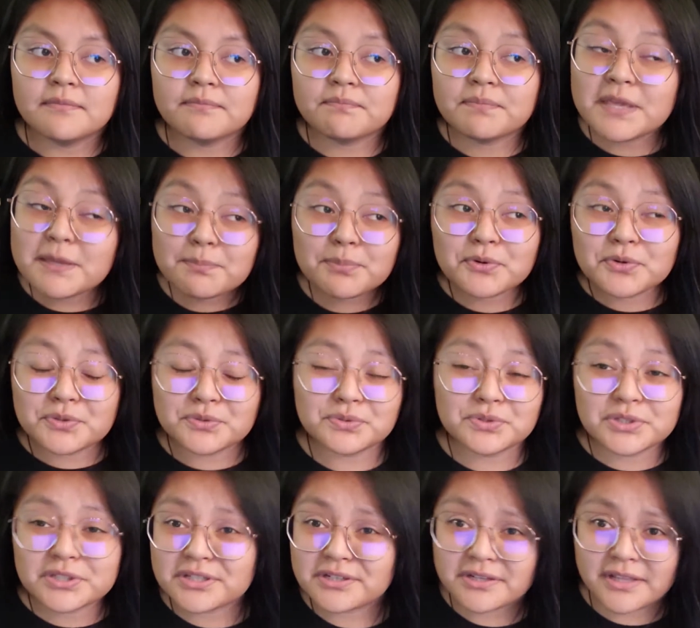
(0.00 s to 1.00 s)
people who
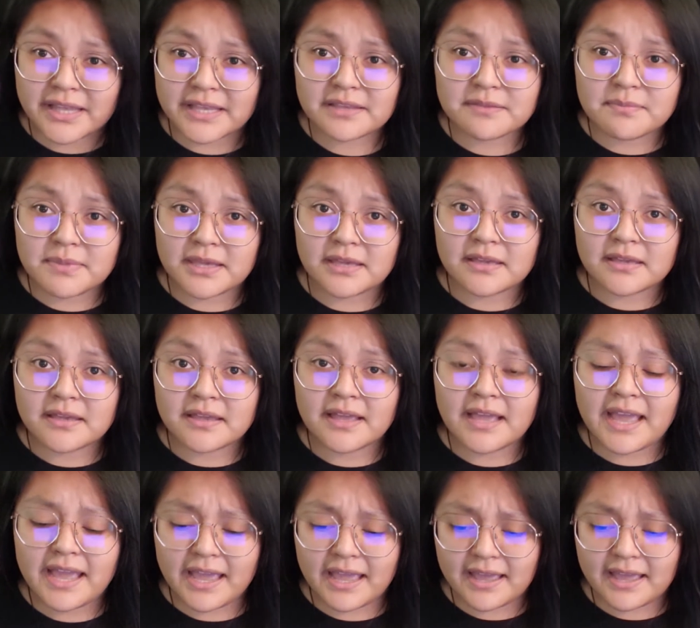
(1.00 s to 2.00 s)
looked like me.
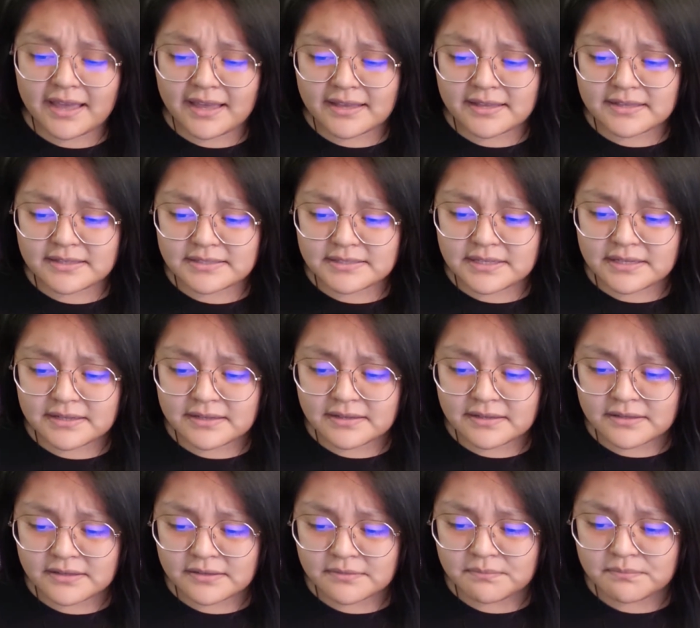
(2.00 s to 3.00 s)
And
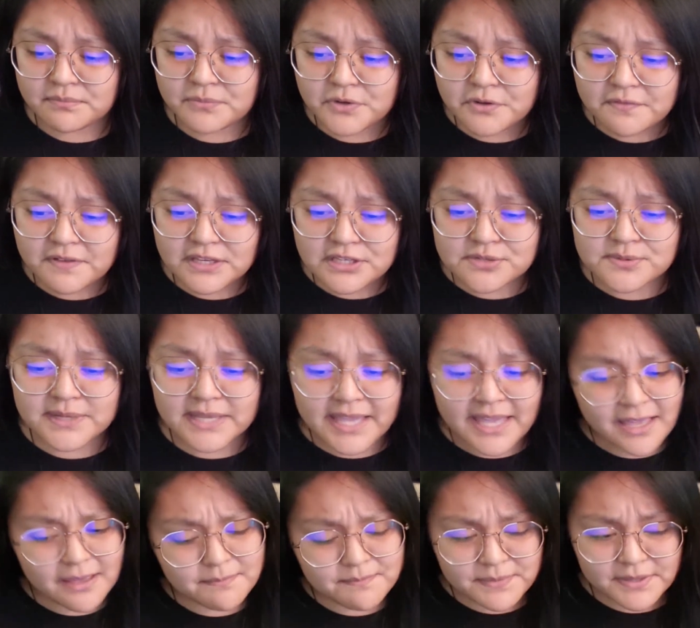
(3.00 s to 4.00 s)
moving to a
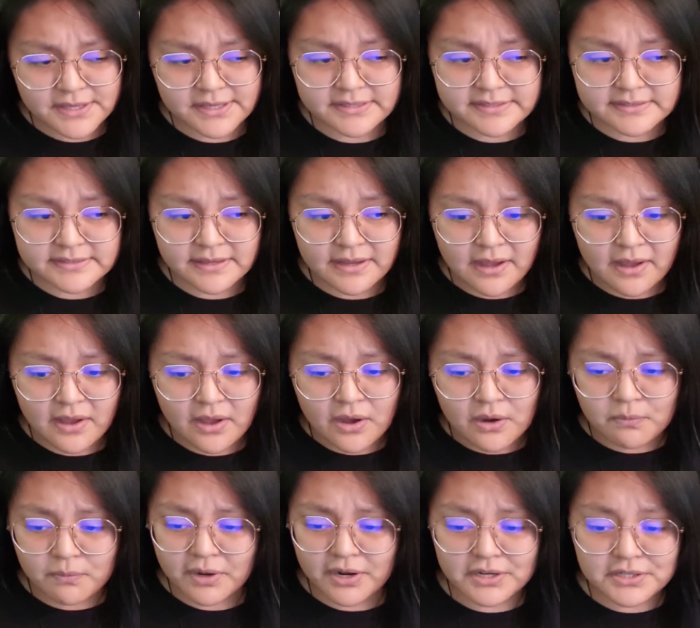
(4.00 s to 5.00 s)
campus
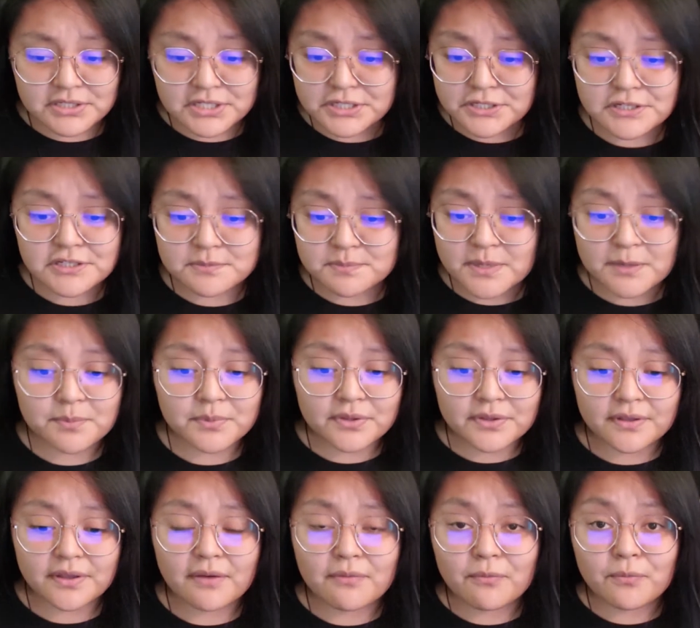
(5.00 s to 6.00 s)
where Indigenous
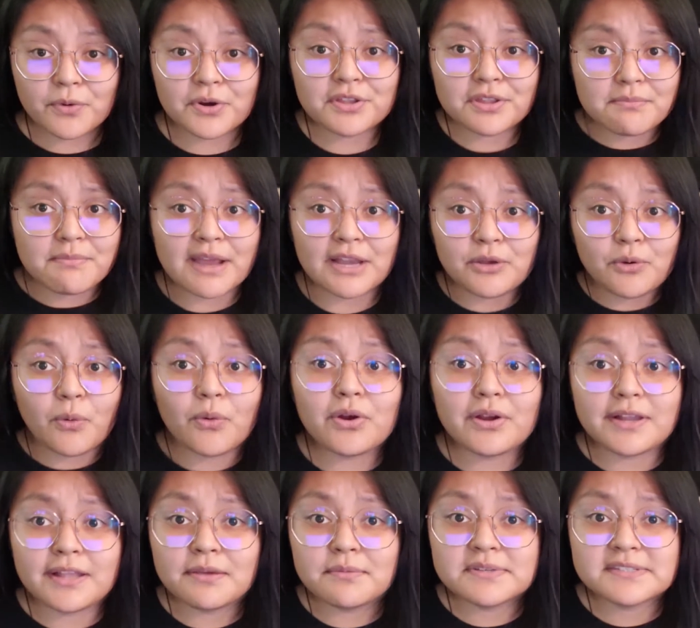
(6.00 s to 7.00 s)
people were the
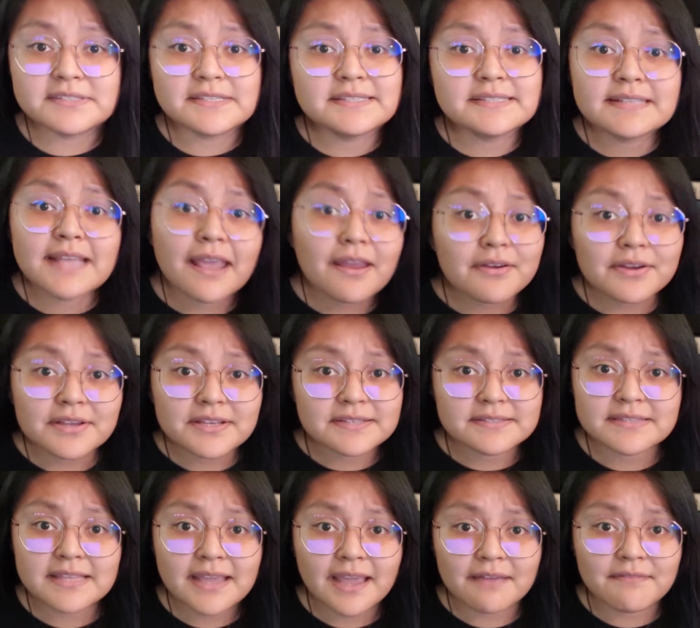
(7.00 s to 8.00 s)
minority was the scariest
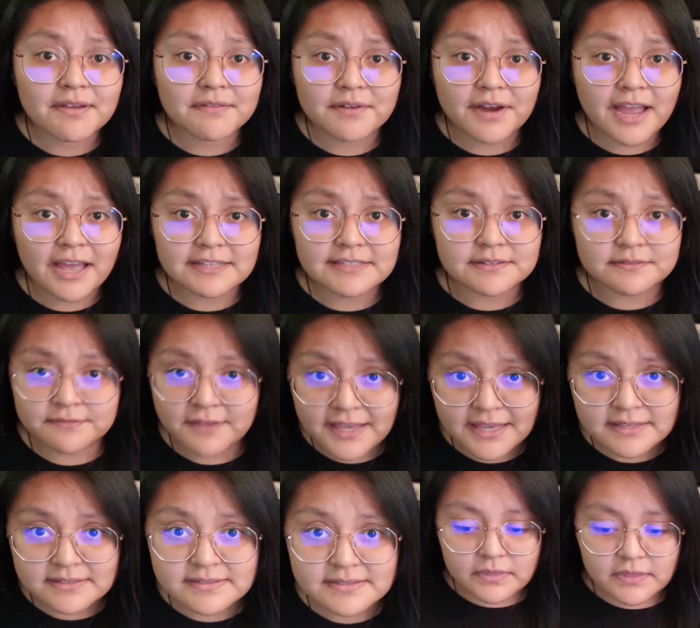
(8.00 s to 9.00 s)
thing I've ever had to
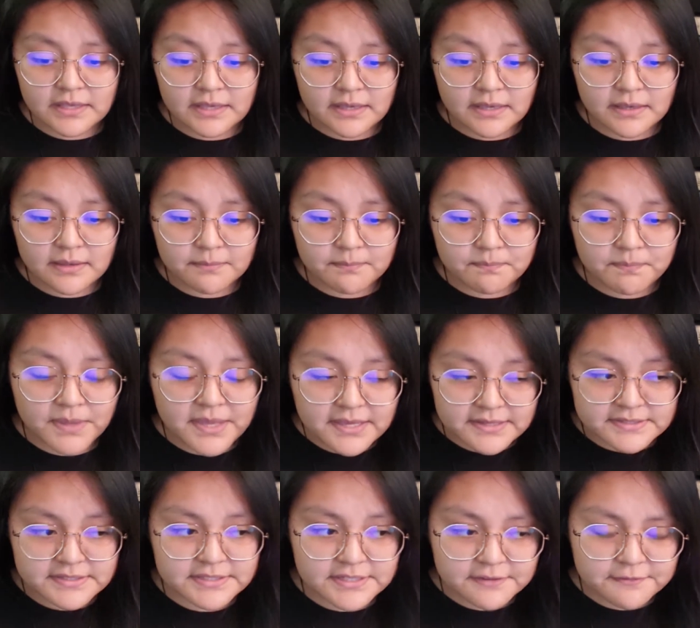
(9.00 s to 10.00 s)
face. The
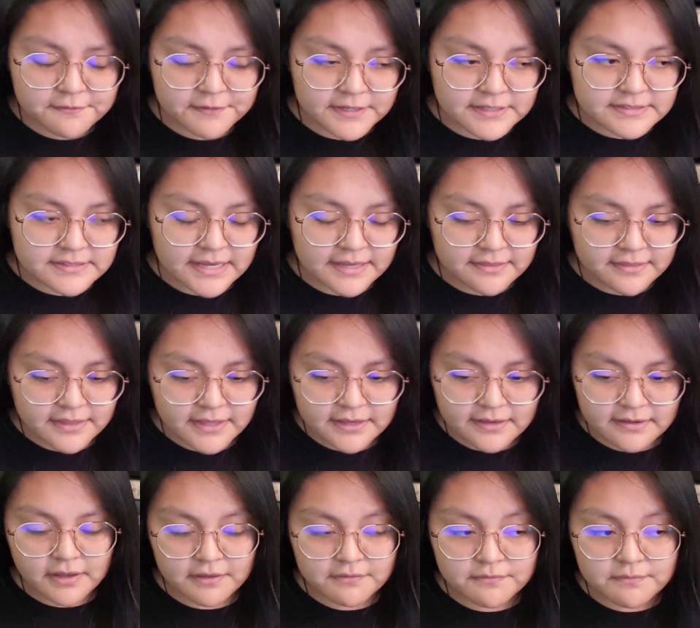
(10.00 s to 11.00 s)
biggest difference, I
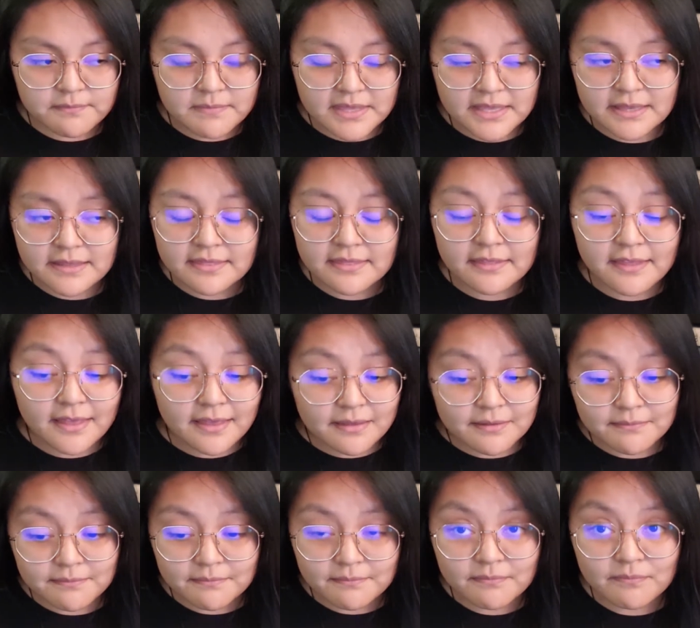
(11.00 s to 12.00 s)
think, of me and
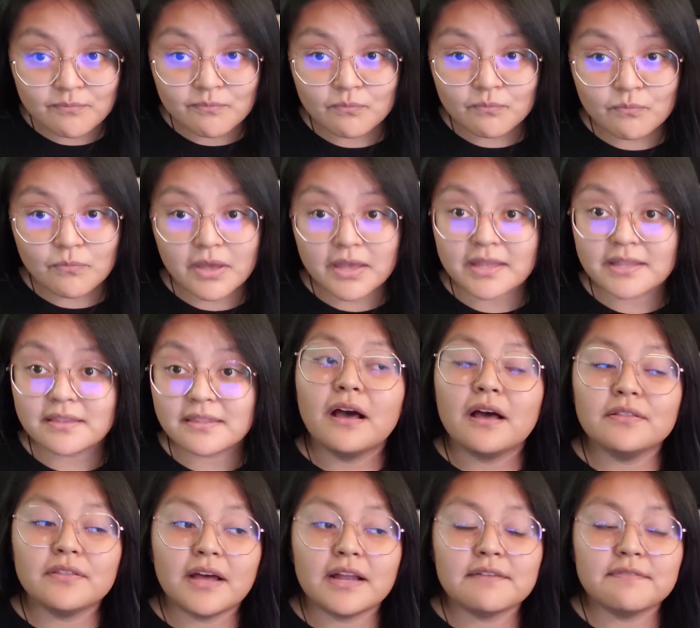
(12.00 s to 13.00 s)
them and
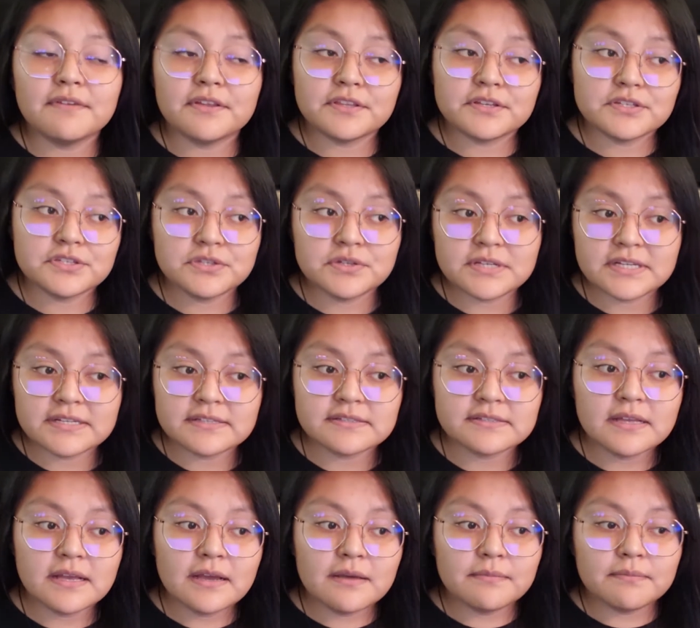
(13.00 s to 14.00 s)
a lot of other students,
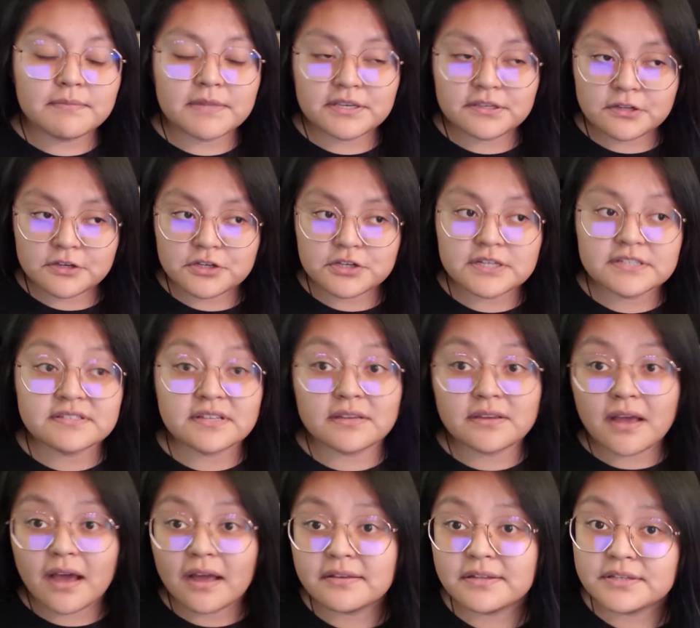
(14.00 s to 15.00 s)
Indigenous and
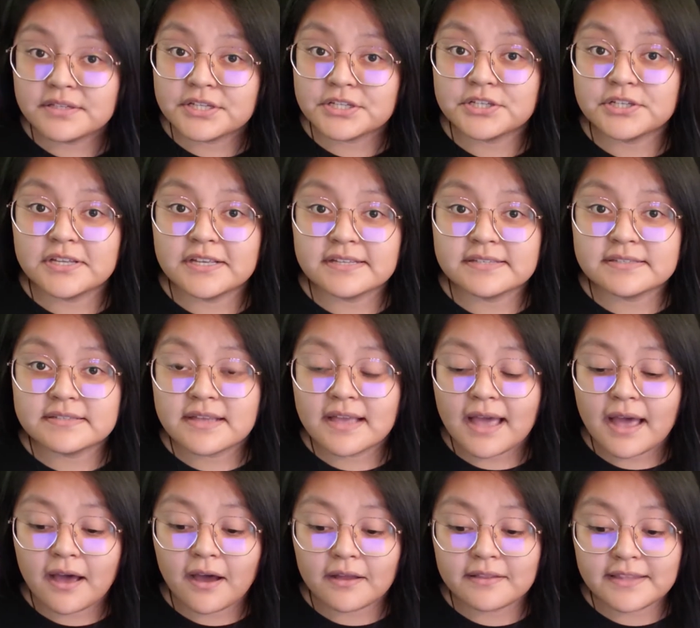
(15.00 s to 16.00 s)
non-Indigenous,
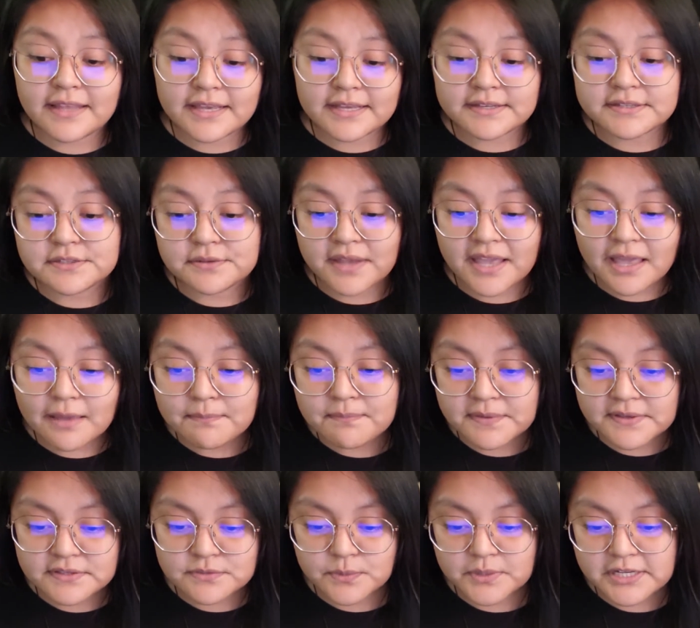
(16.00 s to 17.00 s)
on the ASU
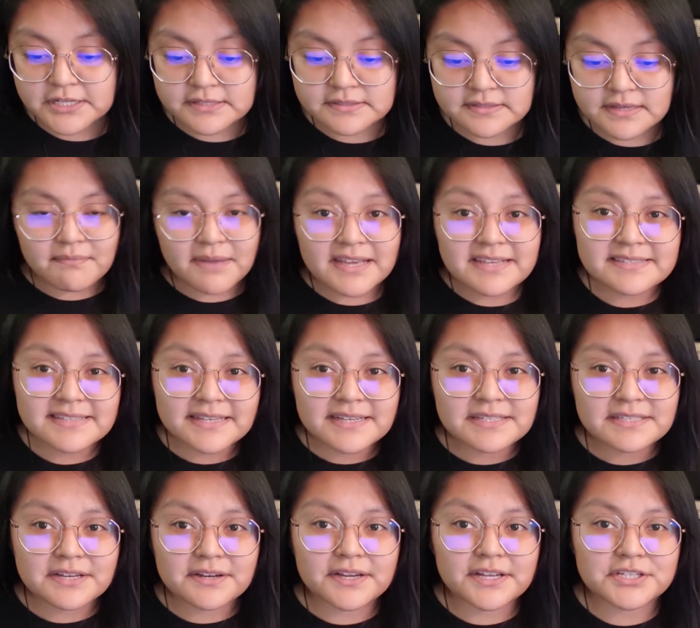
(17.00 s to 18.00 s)
campus was my
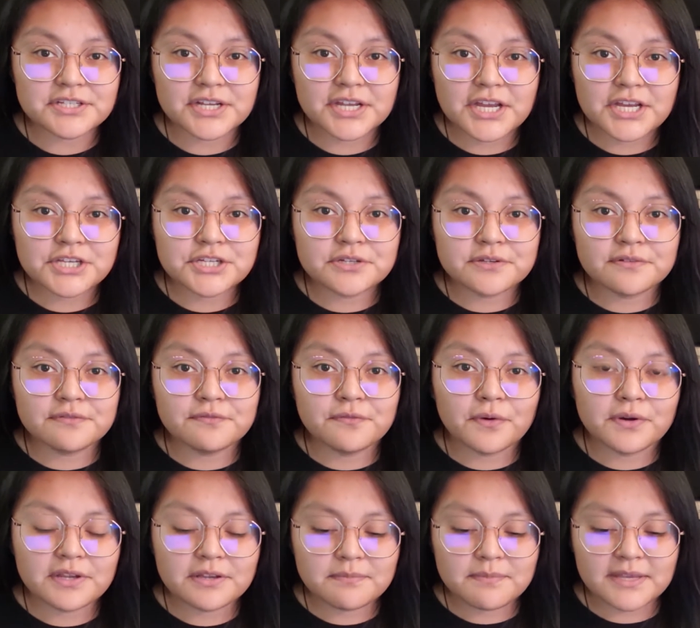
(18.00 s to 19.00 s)
secondary education
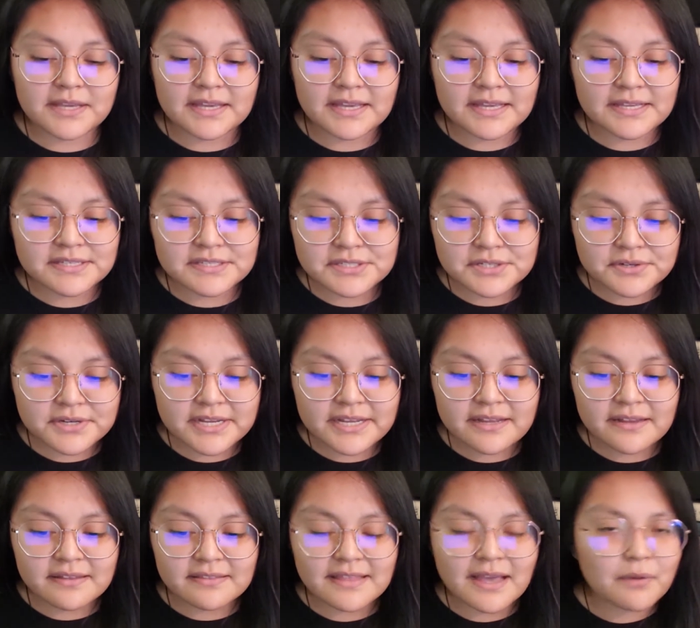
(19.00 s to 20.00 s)
afforded me a
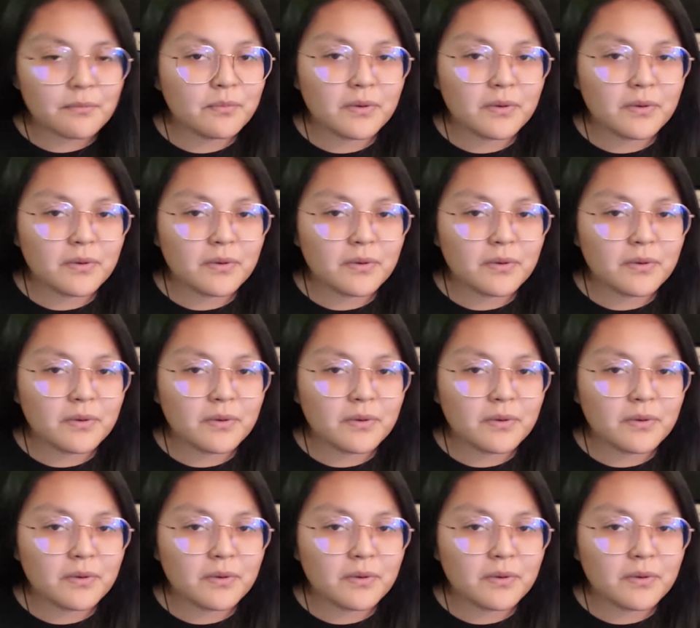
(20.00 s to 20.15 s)
history that